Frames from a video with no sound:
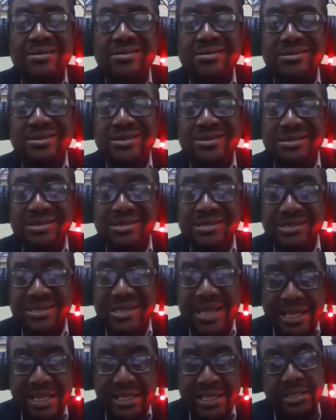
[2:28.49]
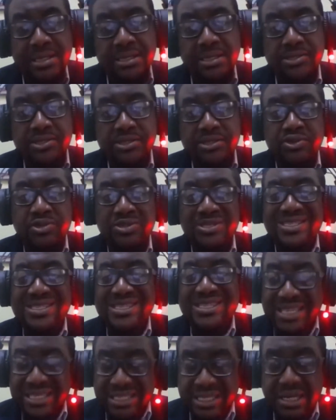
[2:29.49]
understand
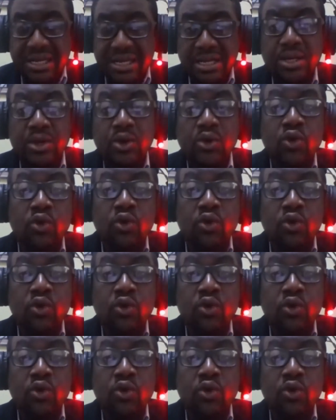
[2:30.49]
strategically